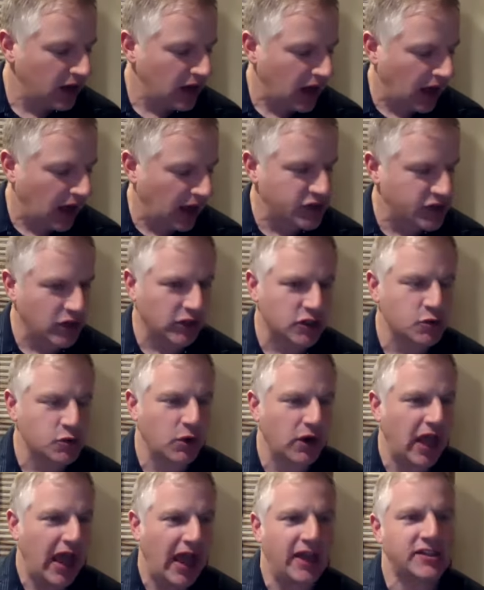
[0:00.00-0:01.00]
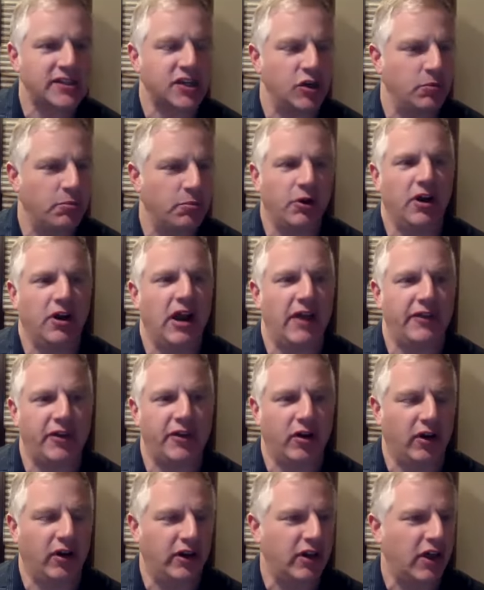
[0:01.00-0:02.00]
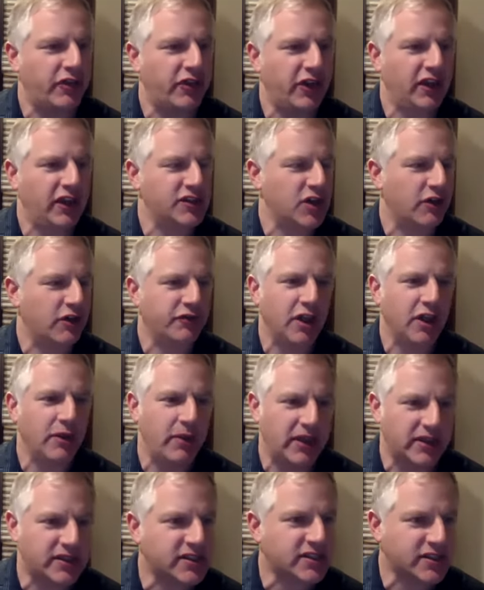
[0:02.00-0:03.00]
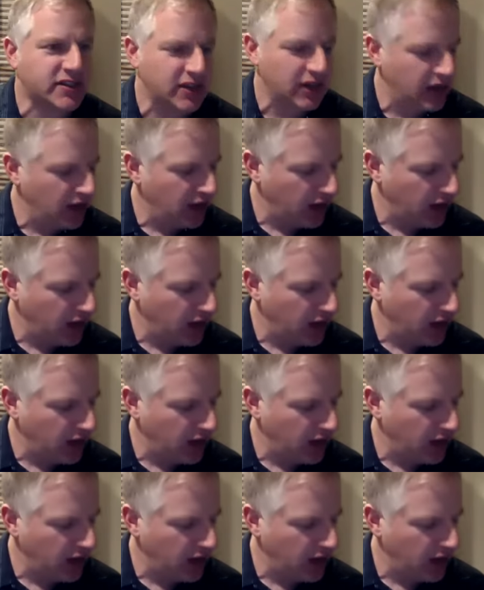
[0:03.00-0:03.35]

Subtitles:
And so I just want to ask you and put it out there, nothing is off limits.